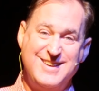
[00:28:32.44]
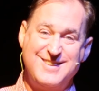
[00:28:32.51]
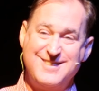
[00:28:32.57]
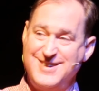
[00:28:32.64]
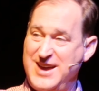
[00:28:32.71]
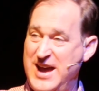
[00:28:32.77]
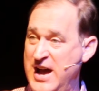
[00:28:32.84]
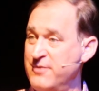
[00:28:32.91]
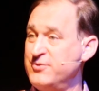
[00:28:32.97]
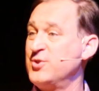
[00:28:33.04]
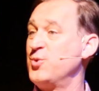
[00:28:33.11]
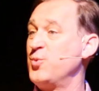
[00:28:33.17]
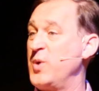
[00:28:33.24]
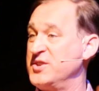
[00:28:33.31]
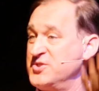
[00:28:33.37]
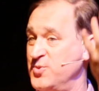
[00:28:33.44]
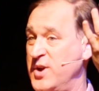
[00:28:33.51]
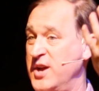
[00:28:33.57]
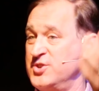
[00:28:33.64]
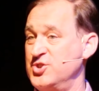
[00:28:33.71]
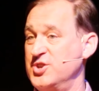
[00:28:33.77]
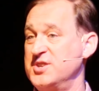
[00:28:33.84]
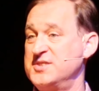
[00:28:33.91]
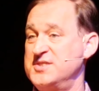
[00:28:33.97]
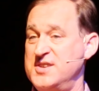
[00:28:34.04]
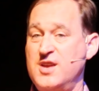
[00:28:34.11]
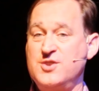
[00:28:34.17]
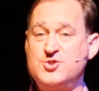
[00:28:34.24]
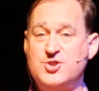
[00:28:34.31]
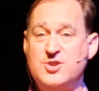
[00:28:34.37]
right after the resurrection and
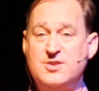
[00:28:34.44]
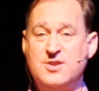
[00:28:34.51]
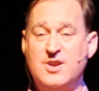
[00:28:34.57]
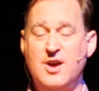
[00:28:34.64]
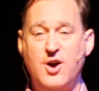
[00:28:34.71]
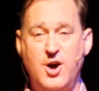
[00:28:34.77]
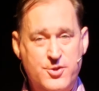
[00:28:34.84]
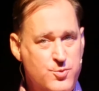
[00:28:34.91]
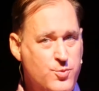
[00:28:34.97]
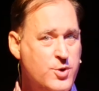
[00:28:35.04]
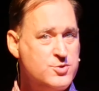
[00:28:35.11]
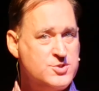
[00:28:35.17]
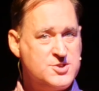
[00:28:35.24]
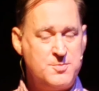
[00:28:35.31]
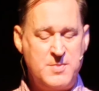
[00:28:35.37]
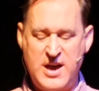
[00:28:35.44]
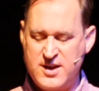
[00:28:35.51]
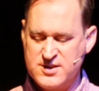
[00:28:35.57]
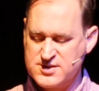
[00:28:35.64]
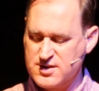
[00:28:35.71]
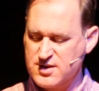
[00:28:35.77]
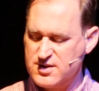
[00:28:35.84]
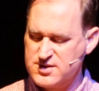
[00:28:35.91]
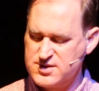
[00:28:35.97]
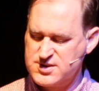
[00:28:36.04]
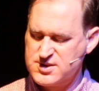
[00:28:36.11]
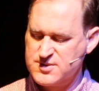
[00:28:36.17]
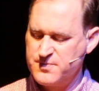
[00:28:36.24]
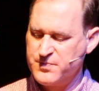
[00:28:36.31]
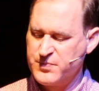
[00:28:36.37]
ascension on the road to
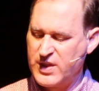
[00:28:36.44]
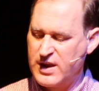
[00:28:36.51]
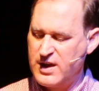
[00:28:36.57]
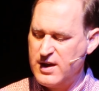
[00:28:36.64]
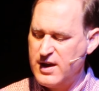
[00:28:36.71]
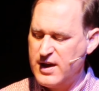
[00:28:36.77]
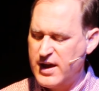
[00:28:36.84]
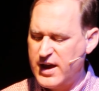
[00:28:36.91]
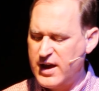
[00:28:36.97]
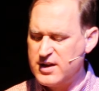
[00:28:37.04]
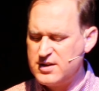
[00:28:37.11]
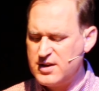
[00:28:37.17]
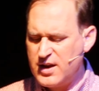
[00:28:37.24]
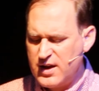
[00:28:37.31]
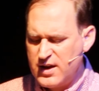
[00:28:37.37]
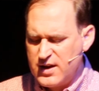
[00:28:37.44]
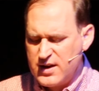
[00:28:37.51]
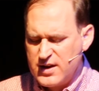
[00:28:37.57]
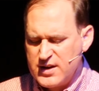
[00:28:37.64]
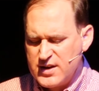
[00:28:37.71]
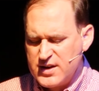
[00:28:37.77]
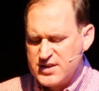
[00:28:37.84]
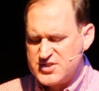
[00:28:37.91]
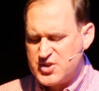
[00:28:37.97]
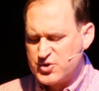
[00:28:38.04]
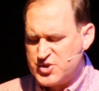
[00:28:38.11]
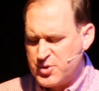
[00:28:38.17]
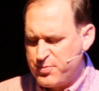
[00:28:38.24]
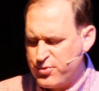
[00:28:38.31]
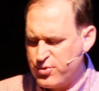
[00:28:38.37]
Damascus. And so
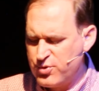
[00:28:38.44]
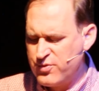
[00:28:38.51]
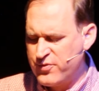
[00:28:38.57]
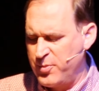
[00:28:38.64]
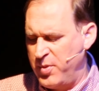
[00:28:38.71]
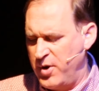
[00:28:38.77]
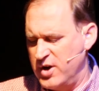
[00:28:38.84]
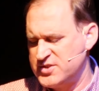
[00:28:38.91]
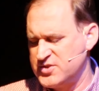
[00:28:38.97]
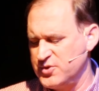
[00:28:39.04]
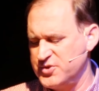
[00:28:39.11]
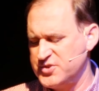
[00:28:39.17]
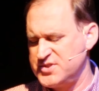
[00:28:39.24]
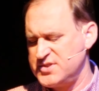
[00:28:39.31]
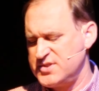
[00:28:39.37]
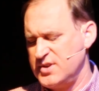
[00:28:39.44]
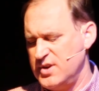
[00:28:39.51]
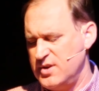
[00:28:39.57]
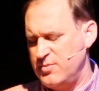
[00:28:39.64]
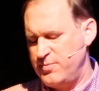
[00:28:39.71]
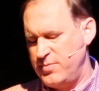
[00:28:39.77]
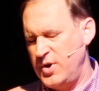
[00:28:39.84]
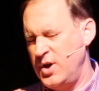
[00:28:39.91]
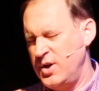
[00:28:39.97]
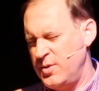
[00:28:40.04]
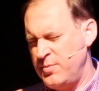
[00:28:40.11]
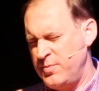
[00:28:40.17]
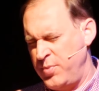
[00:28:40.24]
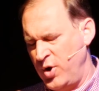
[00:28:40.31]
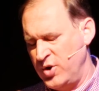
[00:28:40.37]
to prove apostles uh,
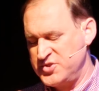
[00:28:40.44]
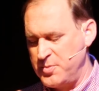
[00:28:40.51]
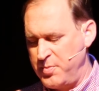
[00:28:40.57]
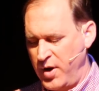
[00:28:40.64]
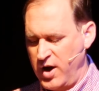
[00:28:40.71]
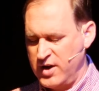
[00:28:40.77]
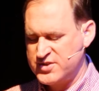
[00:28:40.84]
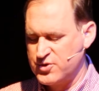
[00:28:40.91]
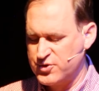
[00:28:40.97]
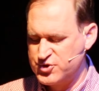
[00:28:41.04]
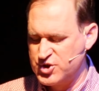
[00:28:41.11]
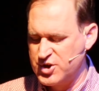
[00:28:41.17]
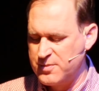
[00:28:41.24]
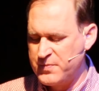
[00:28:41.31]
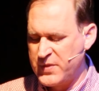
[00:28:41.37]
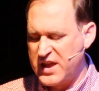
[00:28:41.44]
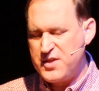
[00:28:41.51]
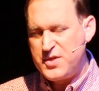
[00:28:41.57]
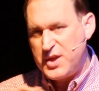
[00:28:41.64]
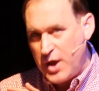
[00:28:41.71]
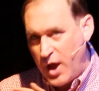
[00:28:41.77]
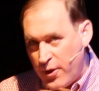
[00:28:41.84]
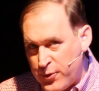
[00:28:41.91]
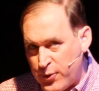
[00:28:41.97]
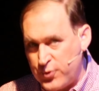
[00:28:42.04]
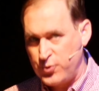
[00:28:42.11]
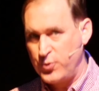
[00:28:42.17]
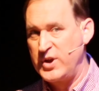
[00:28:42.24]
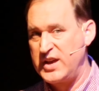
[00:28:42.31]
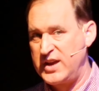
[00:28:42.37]
Paul's apostleship, in the other
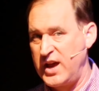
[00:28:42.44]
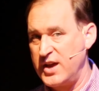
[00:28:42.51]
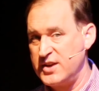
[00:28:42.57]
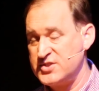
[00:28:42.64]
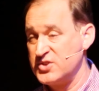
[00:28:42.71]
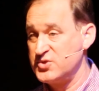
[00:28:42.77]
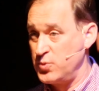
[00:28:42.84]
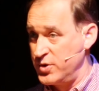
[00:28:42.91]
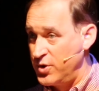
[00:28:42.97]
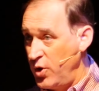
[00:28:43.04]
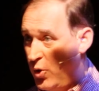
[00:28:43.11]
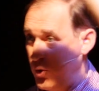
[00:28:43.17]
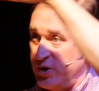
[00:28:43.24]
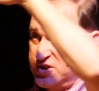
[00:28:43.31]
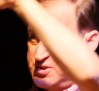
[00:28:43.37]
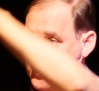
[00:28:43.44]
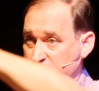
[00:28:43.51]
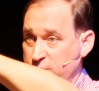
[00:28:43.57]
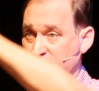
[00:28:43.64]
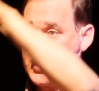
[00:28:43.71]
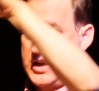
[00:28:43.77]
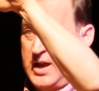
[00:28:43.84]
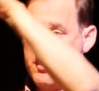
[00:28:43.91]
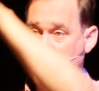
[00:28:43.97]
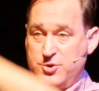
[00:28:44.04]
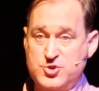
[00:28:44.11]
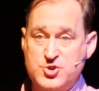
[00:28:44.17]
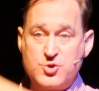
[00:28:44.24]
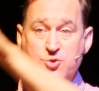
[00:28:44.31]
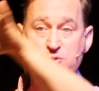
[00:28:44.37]
three cases, when the Holy Spirit came on
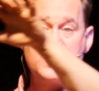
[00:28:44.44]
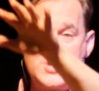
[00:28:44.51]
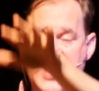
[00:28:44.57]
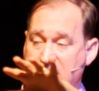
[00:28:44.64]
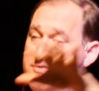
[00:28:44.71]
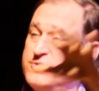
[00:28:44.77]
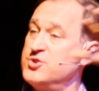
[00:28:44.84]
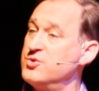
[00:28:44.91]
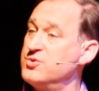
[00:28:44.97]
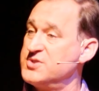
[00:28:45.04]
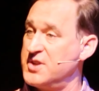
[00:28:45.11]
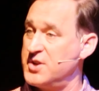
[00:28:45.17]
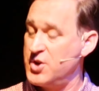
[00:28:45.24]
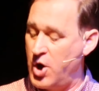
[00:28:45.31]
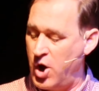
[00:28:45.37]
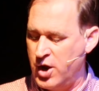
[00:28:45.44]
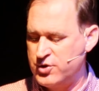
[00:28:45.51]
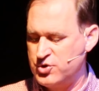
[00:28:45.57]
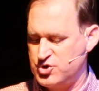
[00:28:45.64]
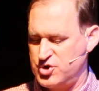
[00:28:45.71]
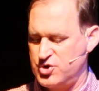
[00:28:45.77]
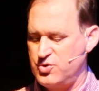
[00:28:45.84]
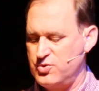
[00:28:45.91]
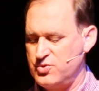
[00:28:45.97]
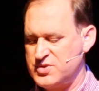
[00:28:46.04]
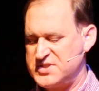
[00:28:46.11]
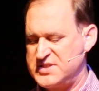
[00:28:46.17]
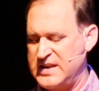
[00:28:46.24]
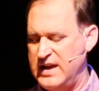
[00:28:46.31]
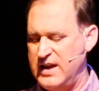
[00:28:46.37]
Jews, half Jews, and non
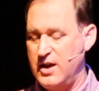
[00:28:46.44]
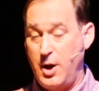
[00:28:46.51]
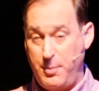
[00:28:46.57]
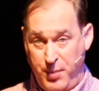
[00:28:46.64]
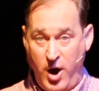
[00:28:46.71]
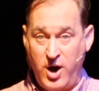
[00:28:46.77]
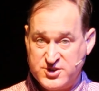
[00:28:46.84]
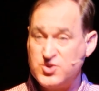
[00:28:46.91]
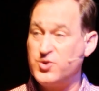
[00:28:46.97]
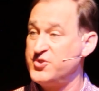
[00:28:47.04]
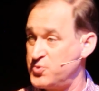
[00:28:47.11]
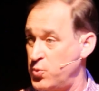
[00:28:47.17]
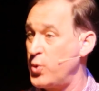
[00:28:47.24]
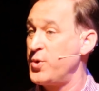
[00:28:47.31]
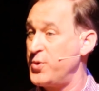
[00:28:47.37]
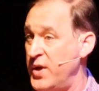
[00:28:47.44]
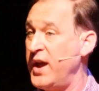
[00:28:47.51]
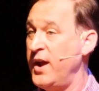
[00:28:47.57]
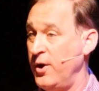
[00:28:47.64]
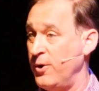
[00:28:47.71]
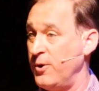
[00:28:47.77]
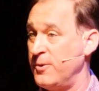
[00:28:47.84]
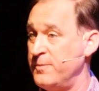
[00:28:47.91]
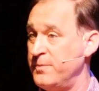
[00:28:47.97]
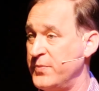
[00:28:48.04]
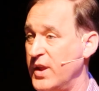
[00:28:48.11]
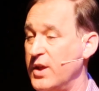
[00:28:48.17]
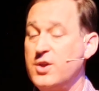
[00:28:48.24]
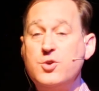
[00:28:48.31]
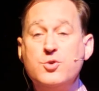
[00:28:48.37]
Jews, apostles were there,
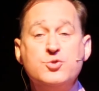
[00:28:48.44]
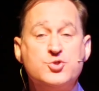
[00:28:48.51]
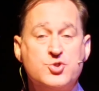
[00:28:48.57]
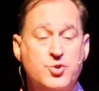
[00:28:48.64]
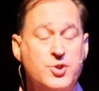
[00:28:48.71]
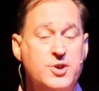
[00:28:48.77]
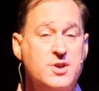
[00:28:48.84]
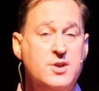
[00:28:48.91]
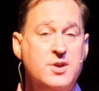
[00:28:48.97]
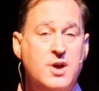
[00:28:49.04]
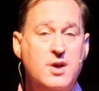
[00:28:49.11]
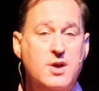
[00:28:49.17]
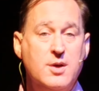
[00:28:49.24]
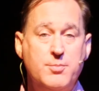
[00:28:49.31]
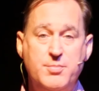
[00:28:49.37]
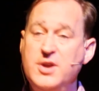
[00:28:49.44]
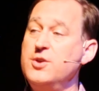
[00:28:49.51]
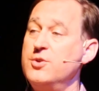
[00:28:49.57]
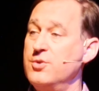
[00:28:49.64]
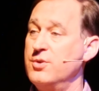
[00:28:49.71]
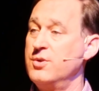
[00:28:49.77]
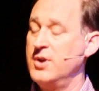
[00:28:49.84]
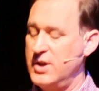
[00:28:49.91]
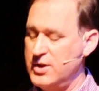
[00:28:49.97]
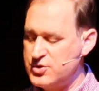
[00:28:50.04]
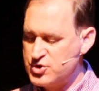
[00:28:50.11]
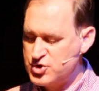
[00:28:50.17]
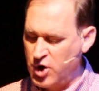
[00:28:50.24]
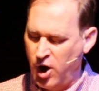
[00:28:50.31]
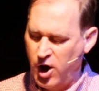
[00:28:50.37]
usually Peter and
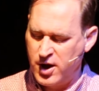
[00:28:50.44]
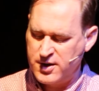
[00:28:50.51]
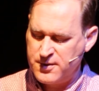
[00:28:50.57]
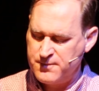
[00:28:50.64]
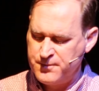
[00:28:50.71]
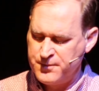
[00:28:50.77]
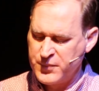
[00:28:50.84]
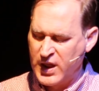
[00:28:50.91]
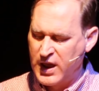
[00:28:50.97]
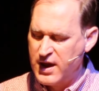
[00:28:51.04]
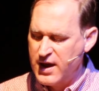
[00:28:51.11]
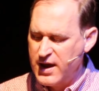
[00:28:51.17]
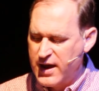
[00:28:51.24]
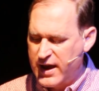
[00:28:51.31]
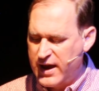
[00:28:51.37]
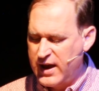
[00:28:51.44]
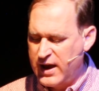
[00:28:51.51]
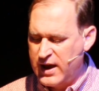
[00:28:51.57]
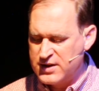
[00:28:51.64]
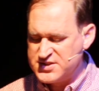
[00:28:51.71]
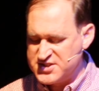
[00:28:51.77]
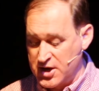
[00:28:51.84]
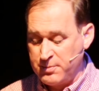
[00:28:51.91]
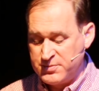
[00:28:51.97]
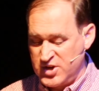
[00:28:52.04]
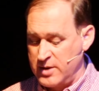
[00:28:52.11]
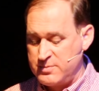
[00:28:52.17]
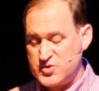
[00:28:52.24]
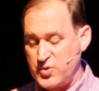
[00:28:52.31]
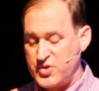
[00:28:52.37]
John. And
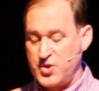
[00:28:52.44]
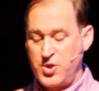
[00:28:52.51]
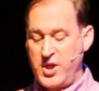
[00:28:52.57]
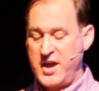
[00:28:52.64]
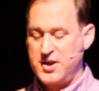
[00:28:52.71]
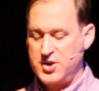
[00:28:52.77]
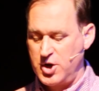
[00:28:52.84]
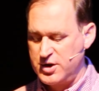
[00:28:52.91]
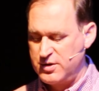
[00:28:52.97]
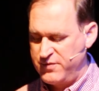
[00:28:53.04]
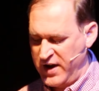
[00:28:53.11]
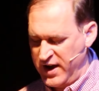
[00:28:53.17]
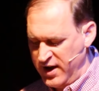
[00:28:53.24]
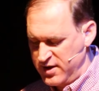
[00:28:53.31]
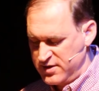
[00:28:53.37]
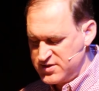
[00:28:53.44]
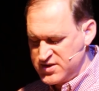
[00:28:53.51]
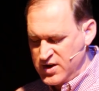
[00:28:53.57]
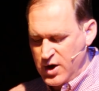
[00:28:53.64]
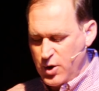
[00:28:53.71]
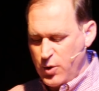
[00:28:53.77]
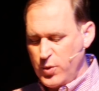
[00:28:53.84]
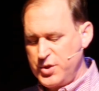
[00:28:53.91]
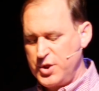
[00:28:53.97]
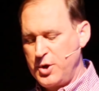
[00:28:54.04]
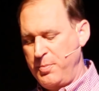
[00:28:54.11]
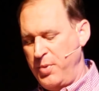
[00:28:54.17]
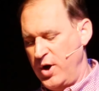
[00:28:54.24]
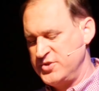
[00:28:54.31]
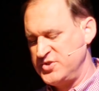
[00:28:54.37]
sometimes with the laying on of hands. When the
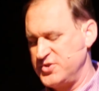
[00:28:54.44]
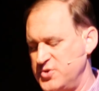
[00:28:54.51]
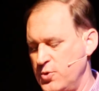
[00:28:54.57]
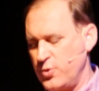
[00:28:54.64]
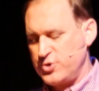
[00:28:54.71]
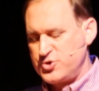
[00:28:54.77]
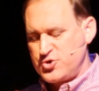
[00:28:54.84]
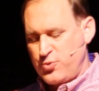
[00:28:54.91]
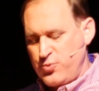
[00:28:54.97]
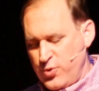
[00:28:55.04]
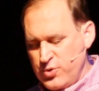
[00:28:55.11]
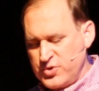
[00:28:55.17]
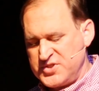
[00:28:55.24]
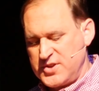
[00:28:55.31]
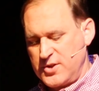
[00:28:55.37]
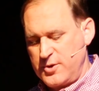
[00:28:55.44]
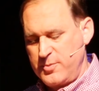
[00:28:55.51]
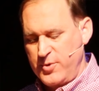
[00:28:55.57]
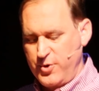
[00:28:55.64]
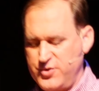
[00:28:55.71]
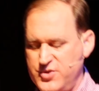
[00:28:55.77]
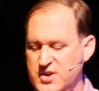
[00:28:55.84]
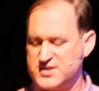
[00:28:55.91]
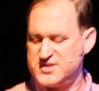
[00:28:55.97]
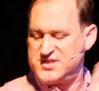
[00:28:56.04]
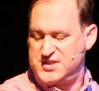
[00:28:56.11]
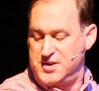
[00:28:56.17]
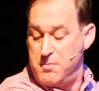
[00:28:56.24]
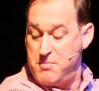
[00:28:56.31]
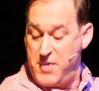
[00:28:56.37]
apostles who were at Jerusalem heard that
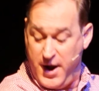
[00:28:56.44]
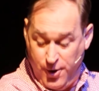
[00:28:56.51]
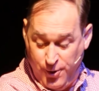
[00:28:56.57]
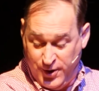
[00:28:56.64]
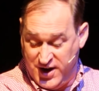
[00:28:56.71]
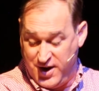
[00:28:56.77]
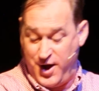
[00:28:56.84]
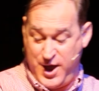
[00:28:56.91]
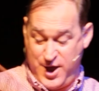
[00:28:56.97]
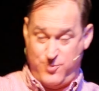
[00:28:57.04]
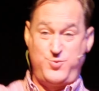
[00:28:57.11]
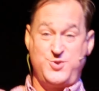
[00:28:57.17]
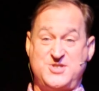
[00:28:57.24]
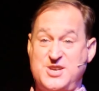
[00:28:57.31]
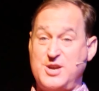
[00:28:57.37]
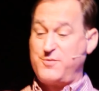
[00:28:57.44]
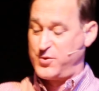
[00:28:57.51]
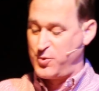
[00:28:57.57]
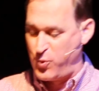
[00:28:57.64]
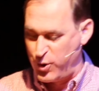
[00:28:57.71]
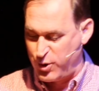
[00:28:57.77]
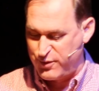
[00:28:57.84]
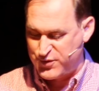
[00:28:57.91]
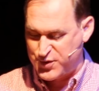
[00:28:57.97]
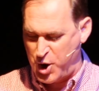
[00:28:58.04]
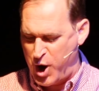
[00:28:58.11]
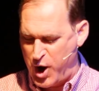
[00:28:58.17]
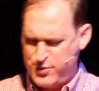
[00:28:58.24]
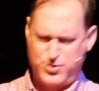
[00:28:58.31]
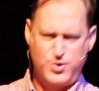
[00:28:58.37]
Samaria had received the word of
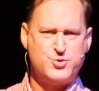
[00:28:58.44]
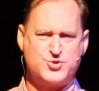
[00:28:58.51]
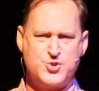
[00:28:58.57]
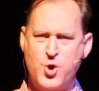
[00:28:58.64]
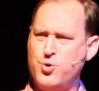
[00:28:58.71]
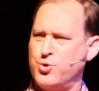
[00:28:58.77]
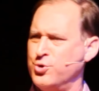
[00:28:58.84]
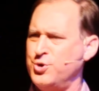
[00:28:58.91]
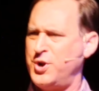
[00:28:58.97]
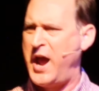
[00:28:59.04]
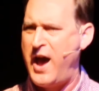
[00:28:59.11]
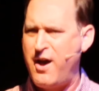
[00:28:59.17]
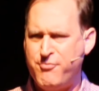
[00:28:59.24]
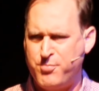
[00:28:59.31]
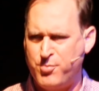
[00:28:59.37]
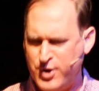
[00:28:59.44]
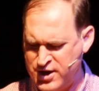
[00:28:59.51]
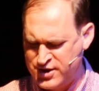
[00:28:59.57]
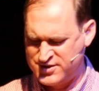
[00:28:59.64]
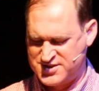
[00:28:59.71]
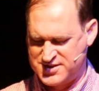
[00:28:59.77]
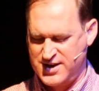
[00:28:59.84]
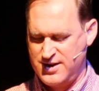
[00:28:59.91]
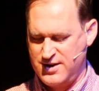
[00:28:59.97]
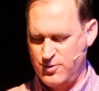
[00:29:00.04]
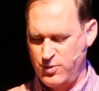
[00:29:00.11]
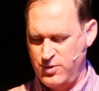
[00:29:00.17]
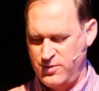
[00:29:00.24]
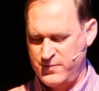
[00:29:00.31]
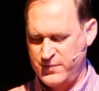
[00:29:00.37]
God, those no good half breeds,
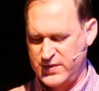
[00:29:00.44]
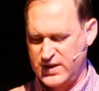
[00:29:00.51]
well,